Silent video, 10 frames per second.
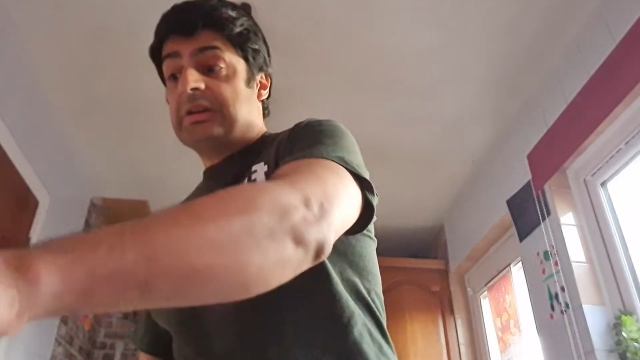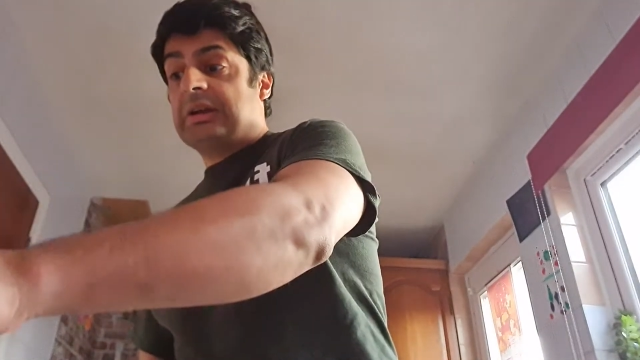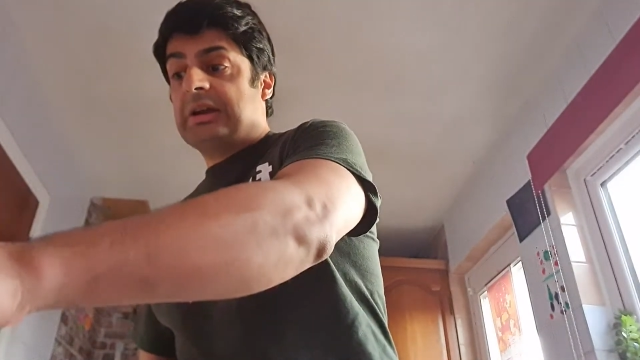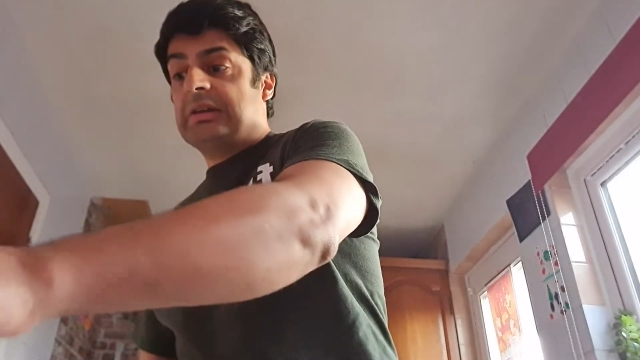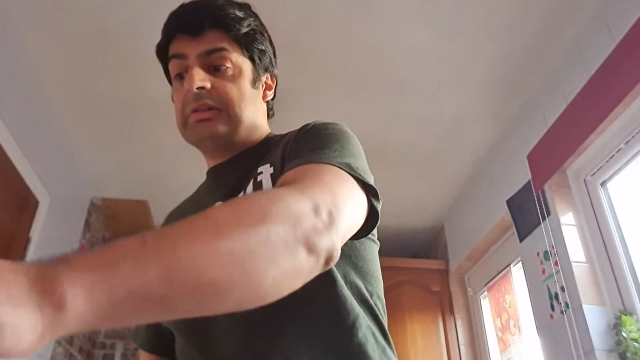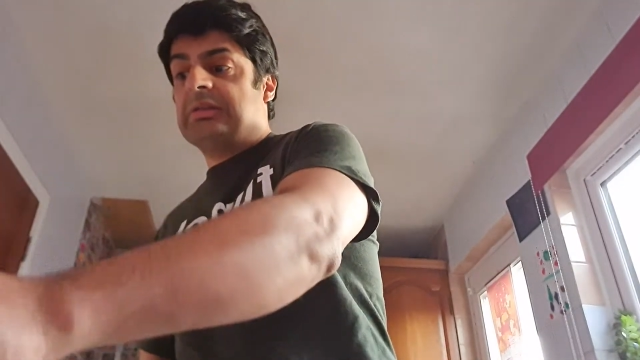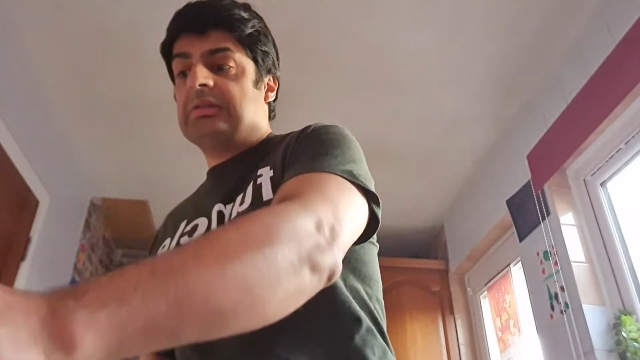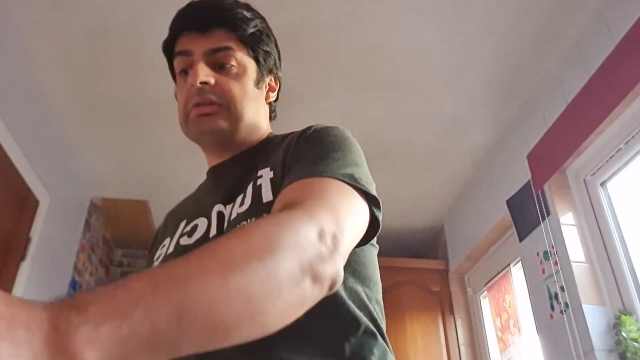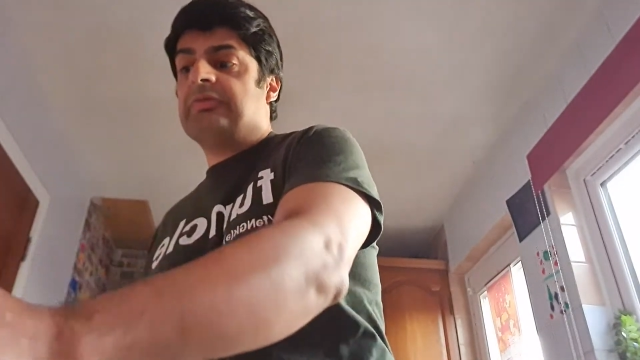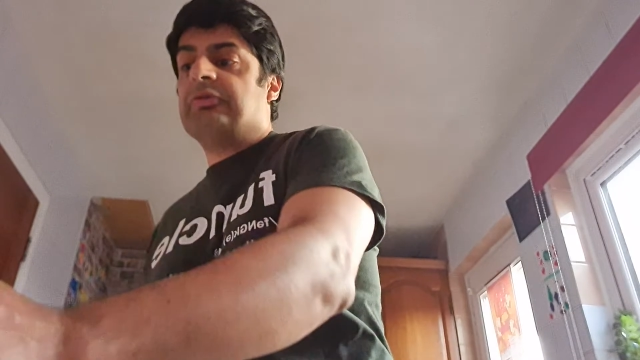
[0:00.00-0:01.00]
And
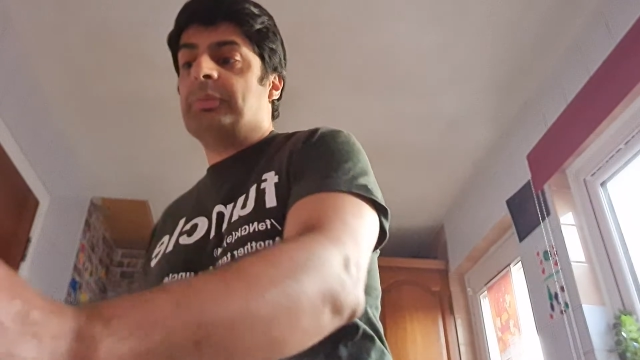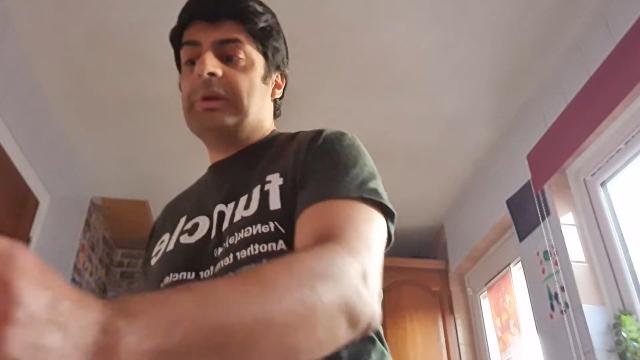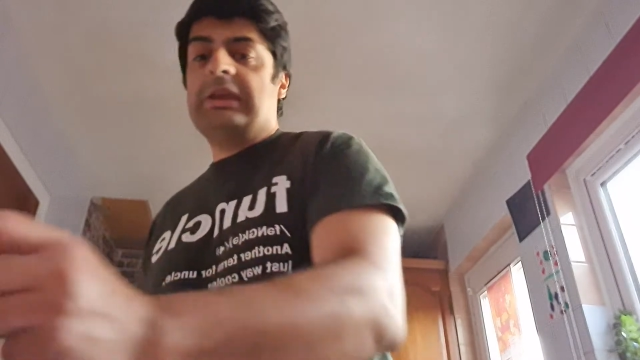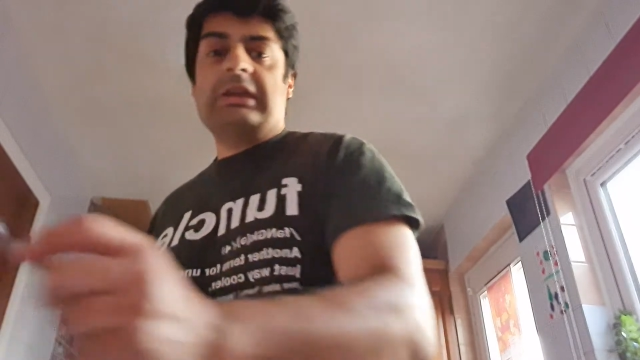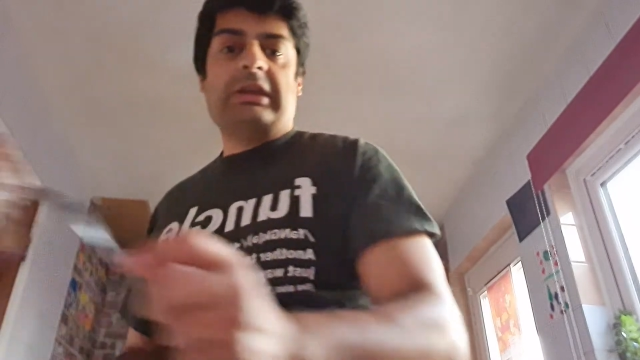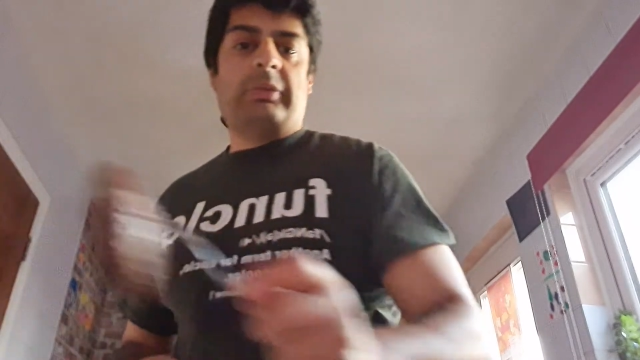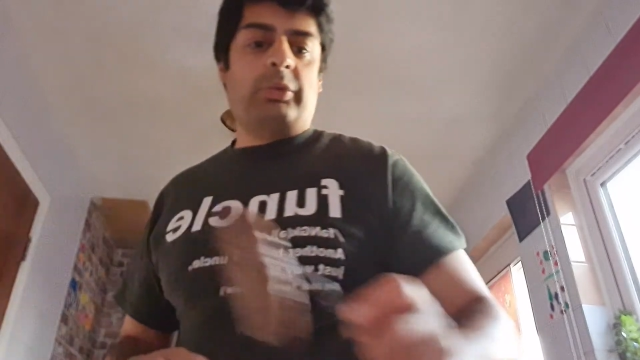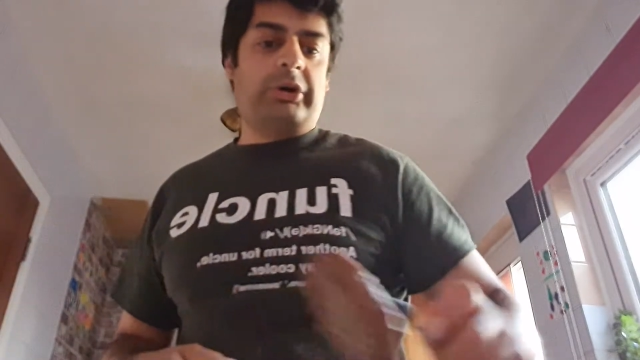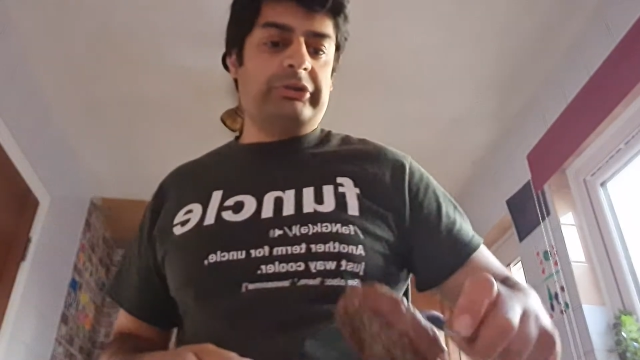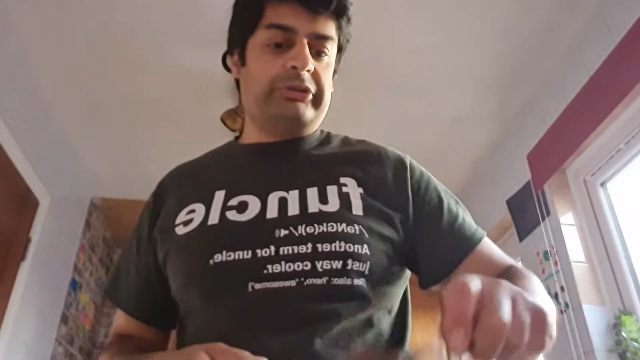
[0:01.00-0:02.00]
for me, it
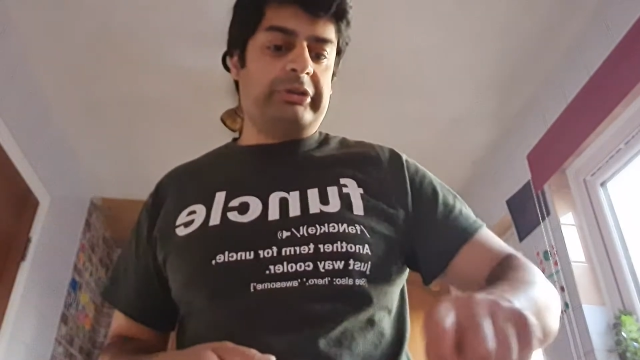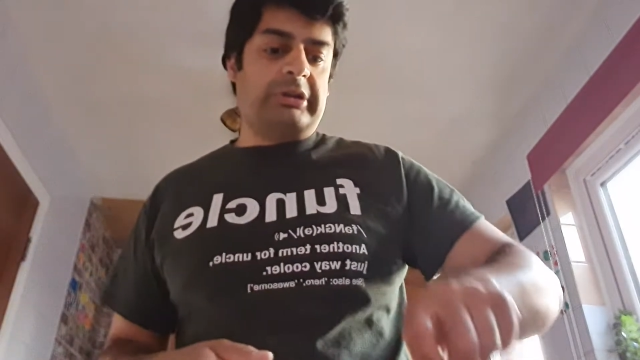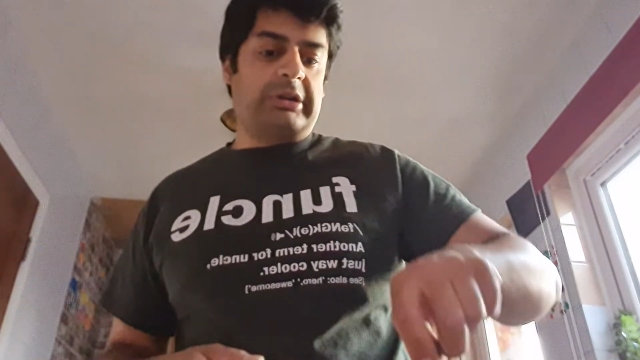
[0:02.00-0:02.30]
was